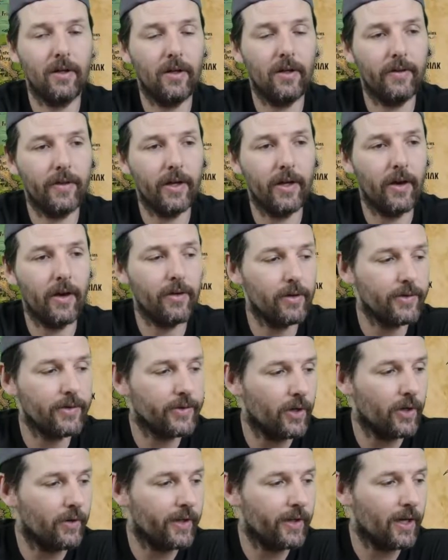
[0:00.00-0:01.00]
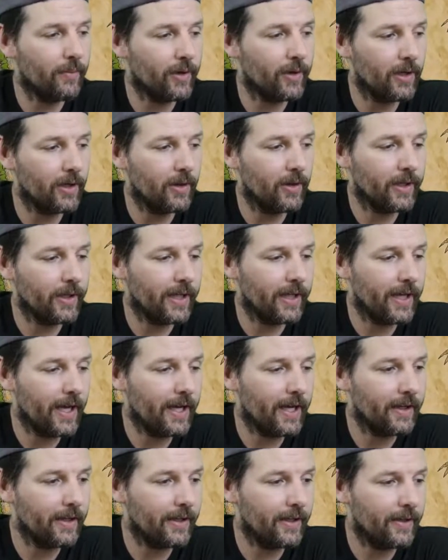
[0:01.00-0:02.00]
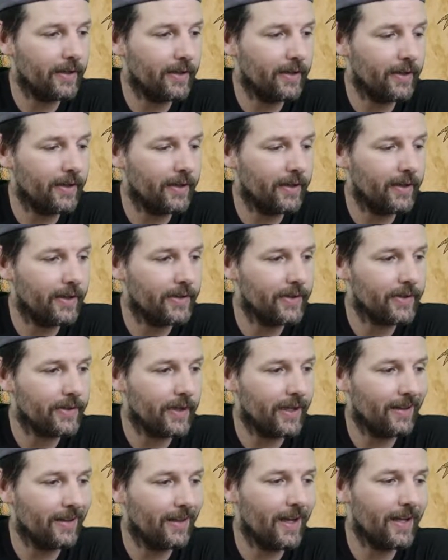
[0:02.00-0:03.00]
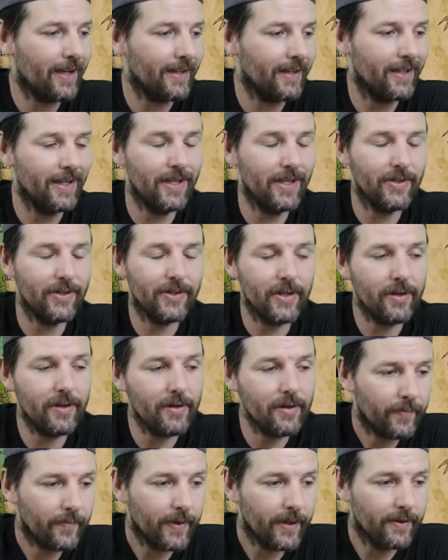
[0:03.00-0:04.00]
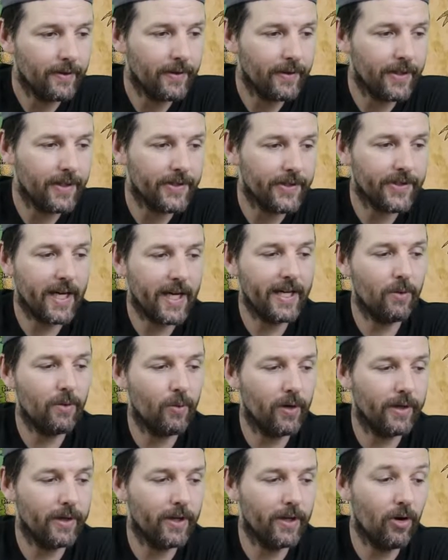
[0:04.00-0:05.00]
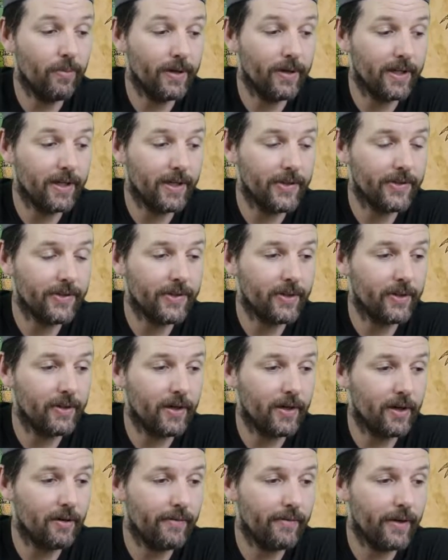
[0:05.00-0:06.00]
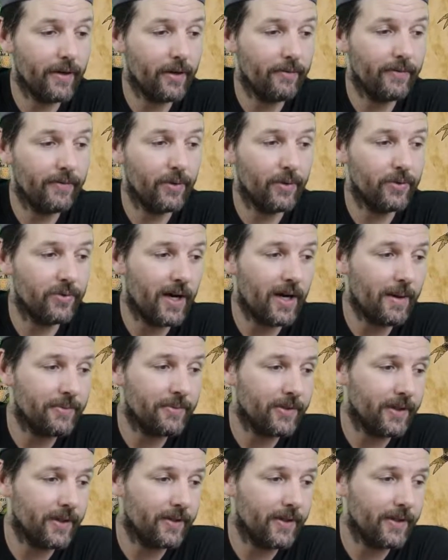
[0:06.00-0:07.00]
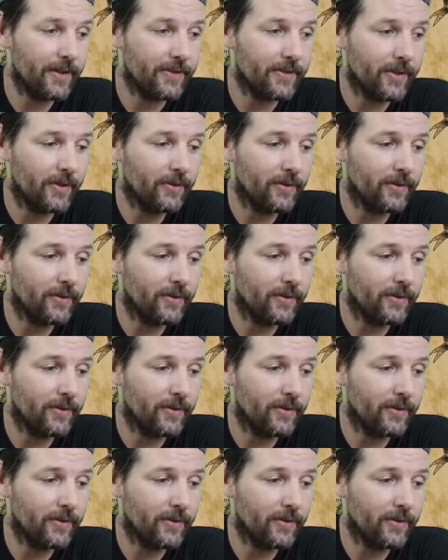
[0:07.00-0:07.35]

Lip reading: the other zone that we're going to look at is a lot easier in deciding where to go because there are very few drops in that zone.